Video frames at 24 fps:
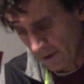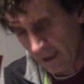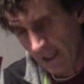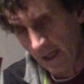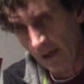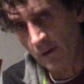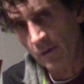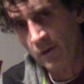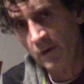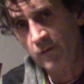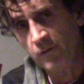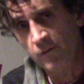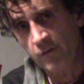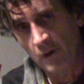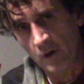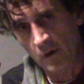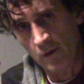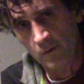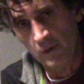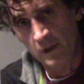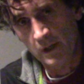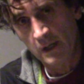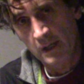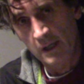get on the
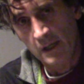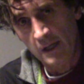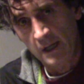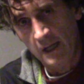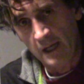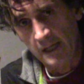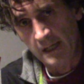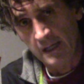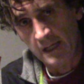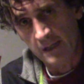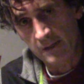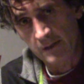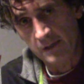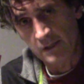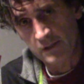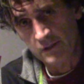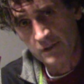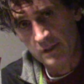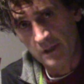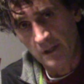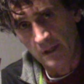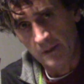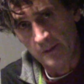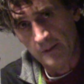phone and get this
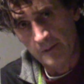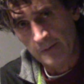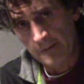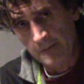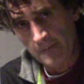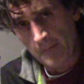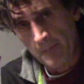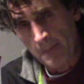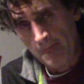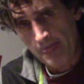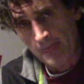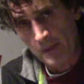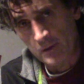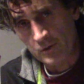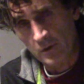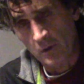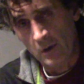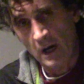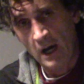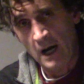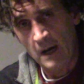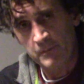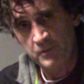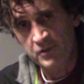done.
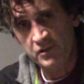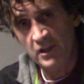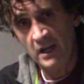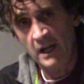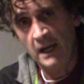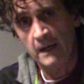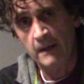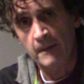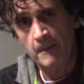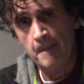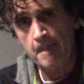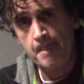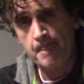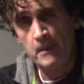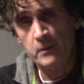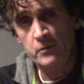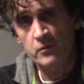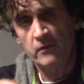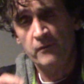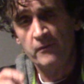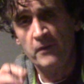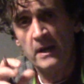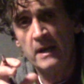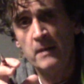So I'm saying, so
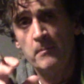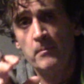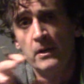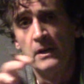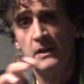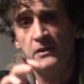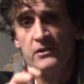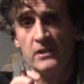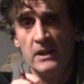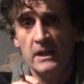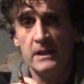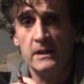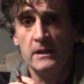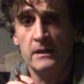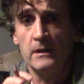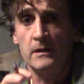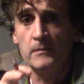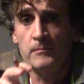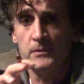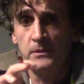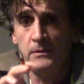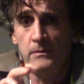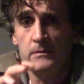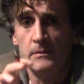if anybody's thinking
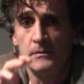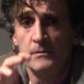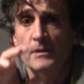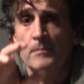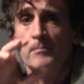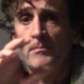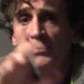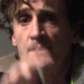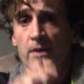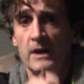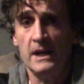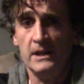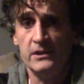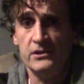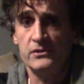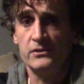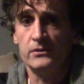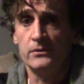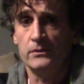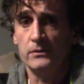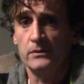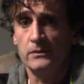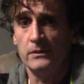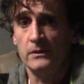I'm depressed
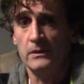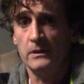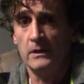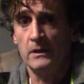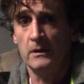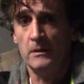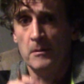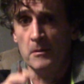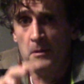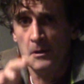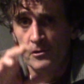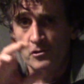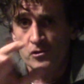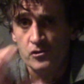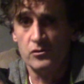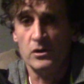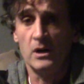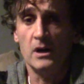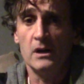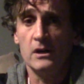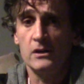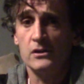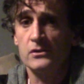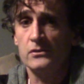or on
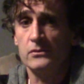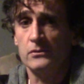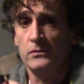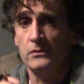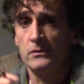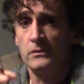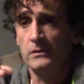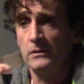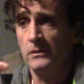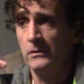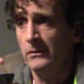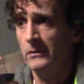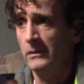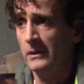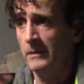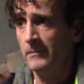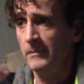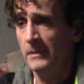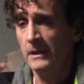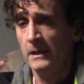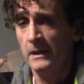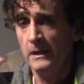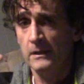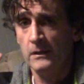drugs or
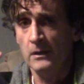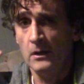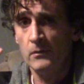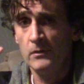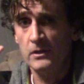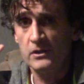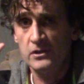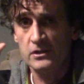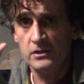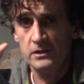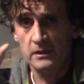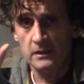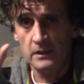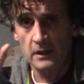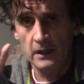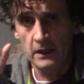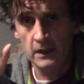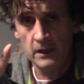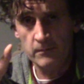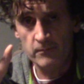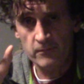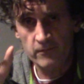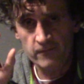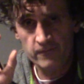no, this is
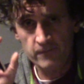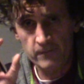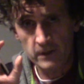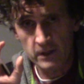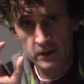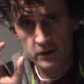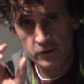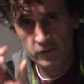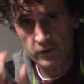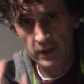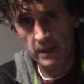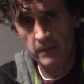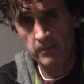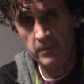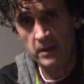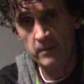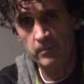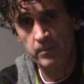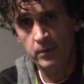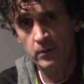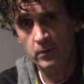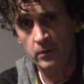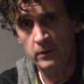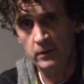an incredibly
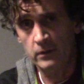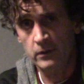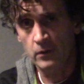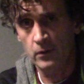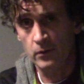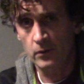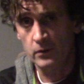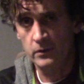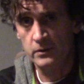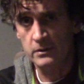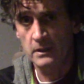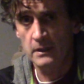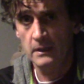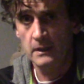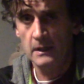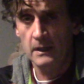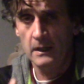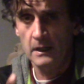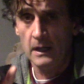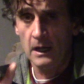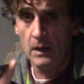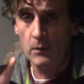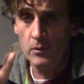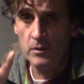important cause.
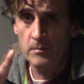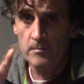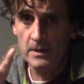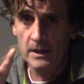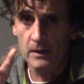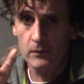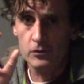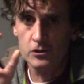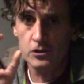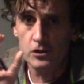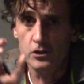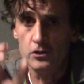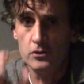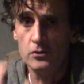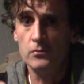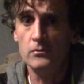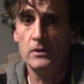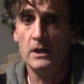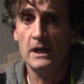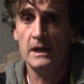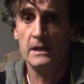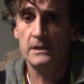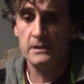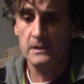I wouldn't be able to do
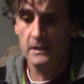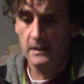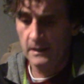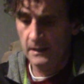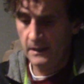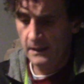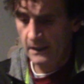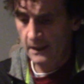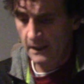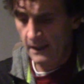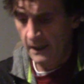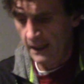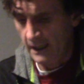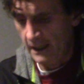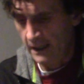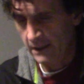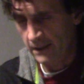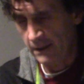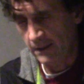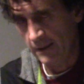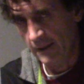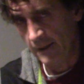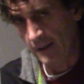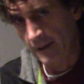that,
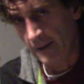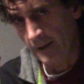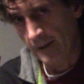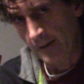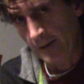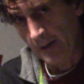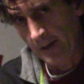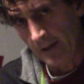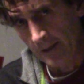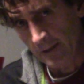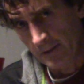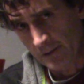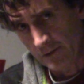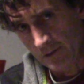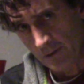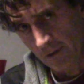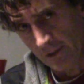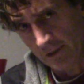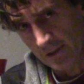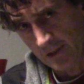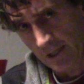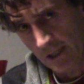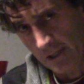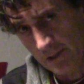and so I say